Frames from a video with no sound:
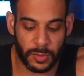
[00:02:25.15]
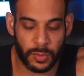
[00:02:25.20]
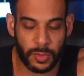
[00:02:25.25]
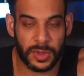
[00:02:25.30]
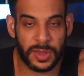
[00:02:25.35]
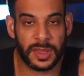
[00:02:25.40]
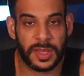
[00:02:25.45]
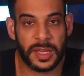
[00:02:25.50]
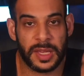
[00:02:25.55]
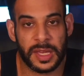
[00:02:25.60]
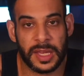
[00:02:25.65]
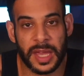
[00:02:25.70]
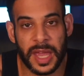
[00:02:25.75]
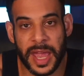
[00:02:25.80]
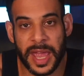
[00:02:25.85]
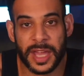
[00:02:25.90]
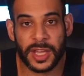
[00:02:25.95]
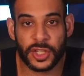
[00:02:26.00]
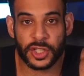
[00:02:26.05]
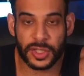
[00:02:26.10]
with the
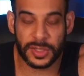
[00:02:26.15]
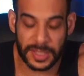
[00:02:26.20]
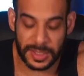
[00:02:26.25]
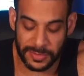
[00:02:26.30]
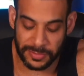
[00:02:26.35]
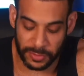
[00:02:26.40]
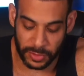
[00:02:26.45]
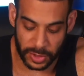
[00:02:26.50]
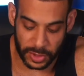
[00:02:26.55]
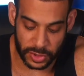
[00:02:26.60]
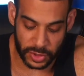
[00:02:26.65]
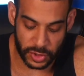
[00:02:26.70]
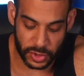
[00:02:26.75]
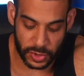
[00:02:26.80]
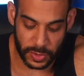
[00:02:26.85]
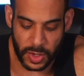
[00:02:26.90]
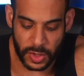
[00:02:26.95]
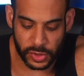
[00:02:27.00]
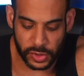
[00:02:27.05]
HD footage.